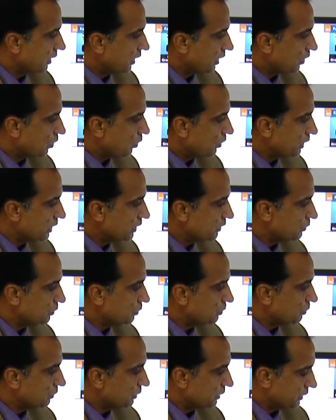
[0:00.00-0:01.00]
according
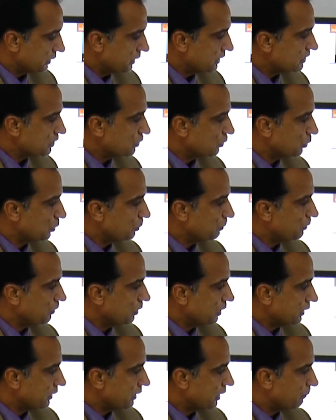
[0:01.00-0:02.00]
to this
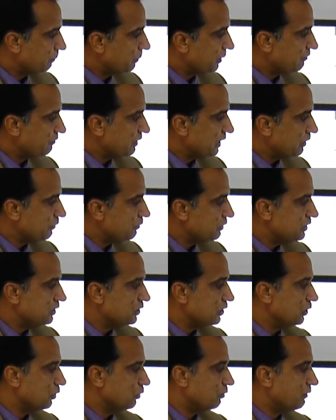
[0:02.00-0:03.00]
group, the upper value
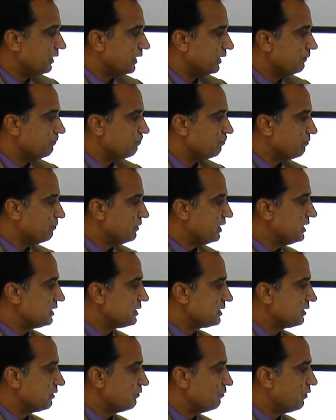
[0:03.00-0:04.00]
is 0, 1
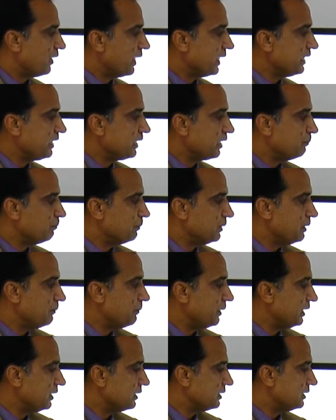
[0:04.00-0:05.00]
means Y
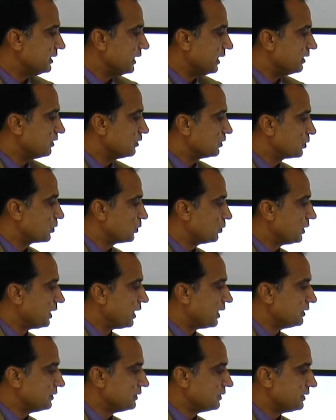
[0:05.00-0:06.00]
complement Z. So the
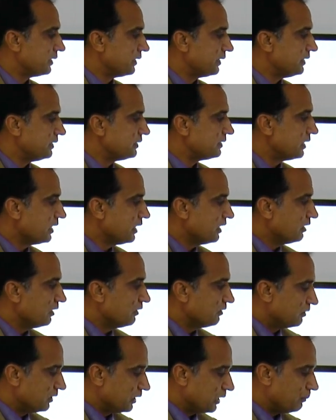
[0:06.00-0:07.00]
answer is
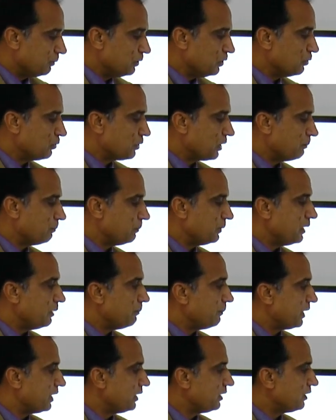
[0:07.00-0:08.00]
W
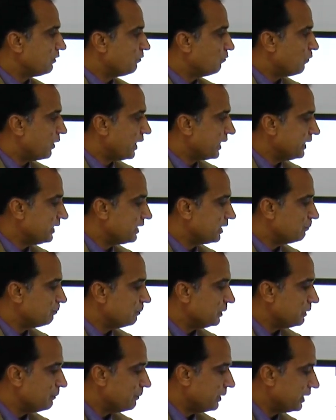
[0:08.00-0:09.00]
complement, Y
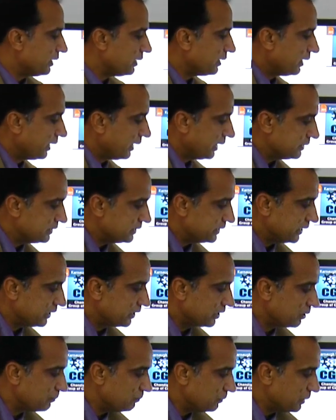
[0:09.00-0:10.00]
complement, and Z
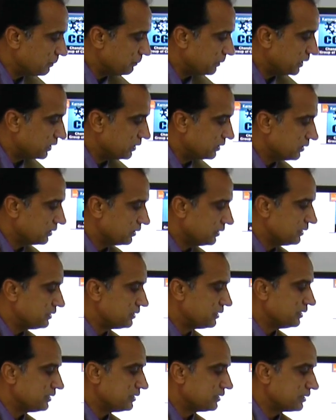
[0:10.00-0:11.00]
complement.
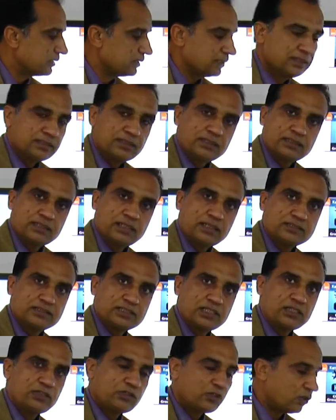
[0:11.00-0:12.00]
This is the
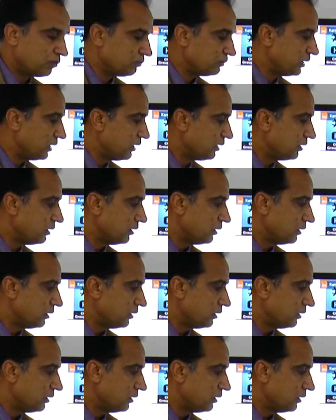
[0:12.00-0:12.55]
result of the